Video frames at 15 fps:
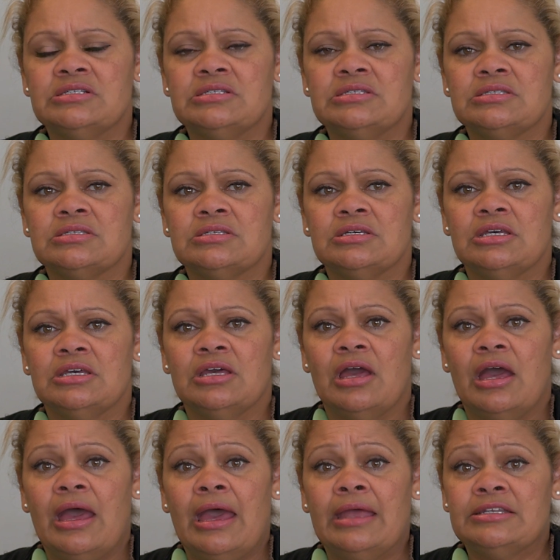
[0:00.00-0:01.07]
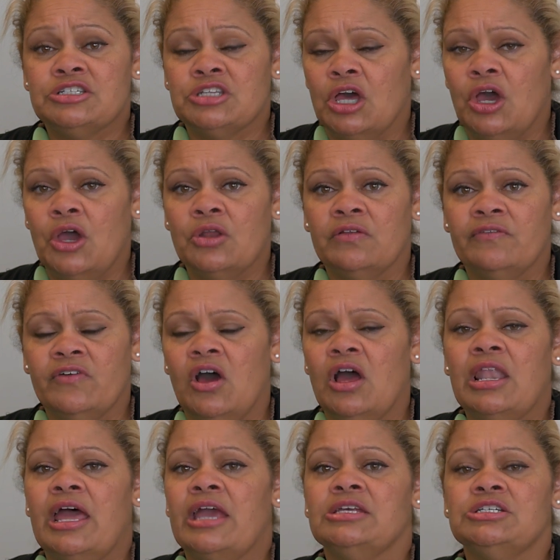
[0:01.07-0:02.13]
this is a total
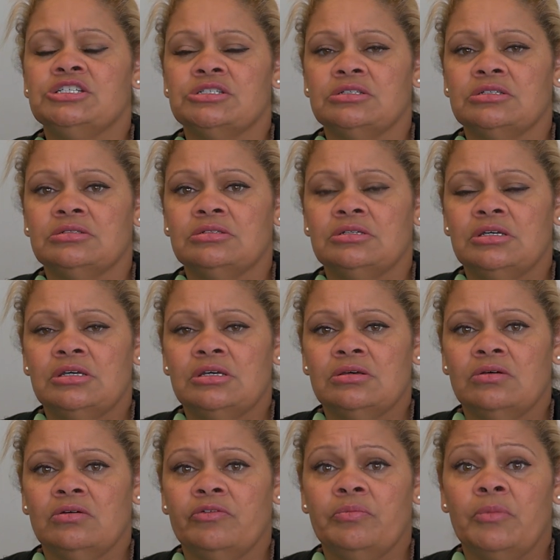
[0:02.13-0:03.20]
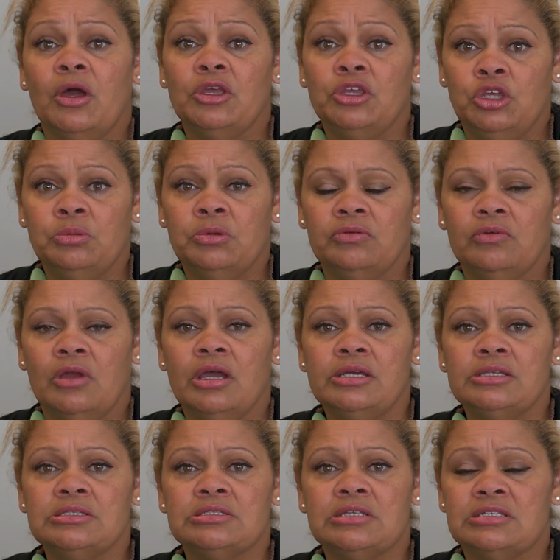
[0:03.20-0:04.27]
violation of my human
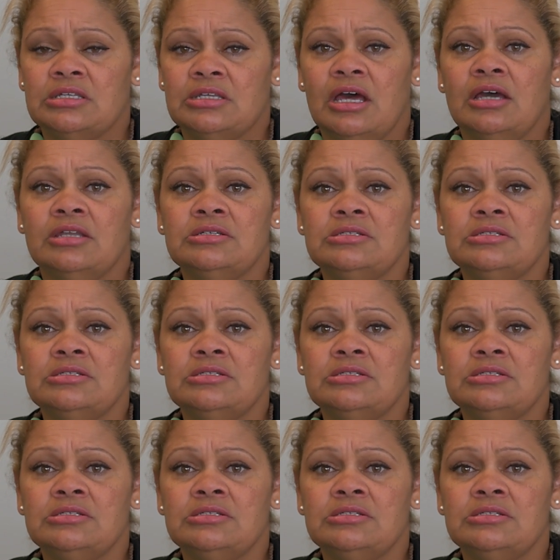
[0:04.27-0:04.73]
rights as an